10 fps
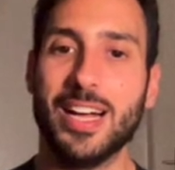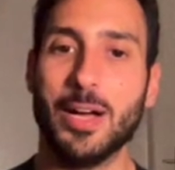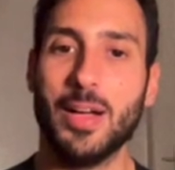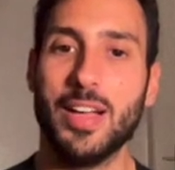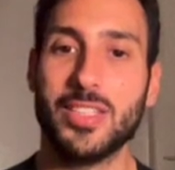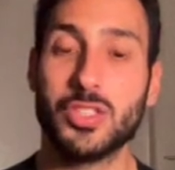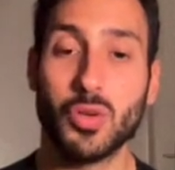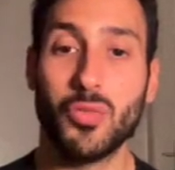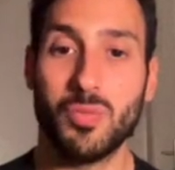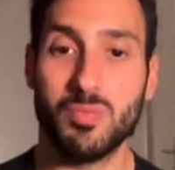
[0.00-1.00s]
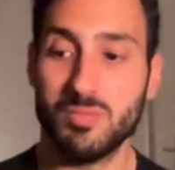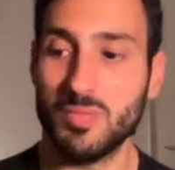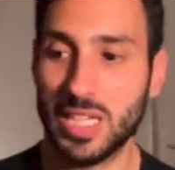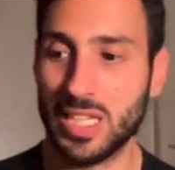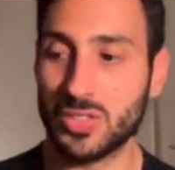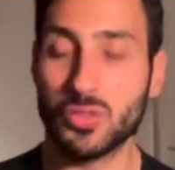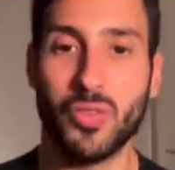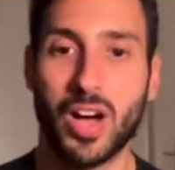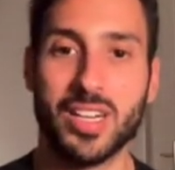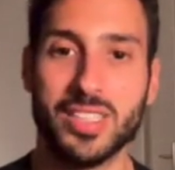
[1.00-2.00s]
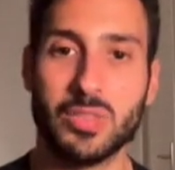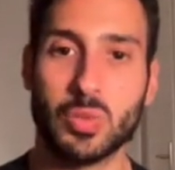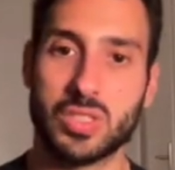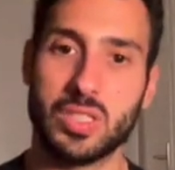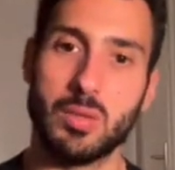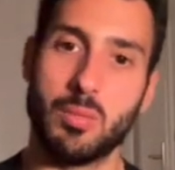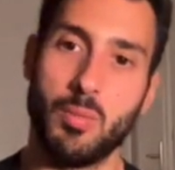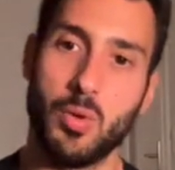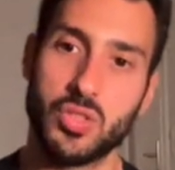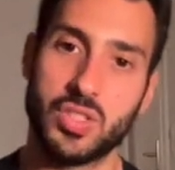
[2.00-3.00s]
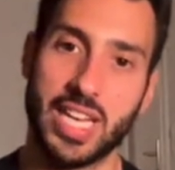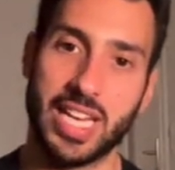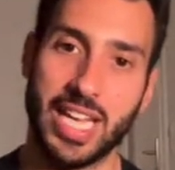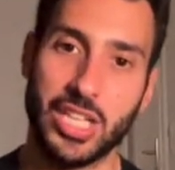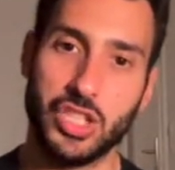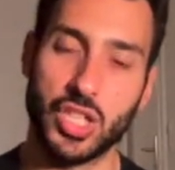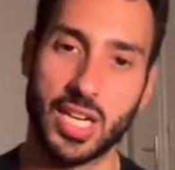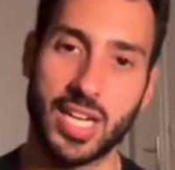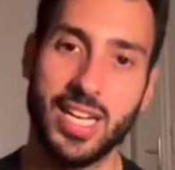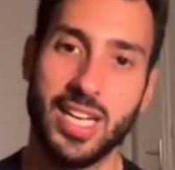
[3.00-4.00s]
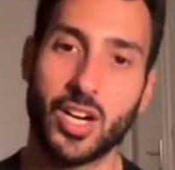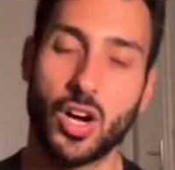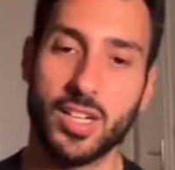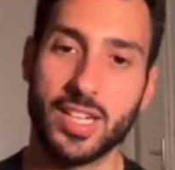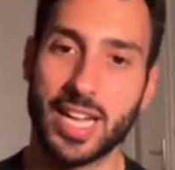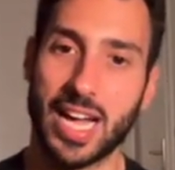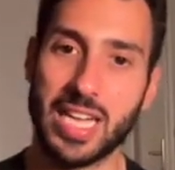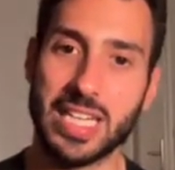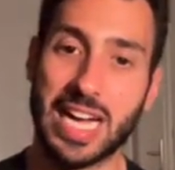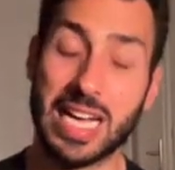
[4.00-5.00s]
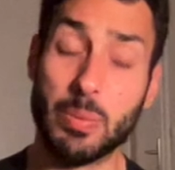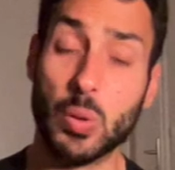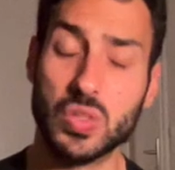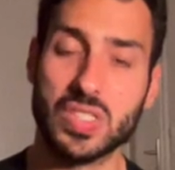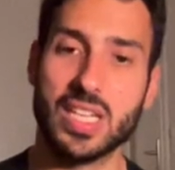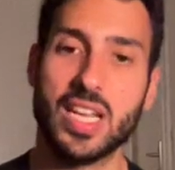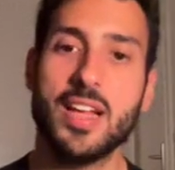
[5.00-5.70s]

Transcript: so far this was the most engaging content I posted.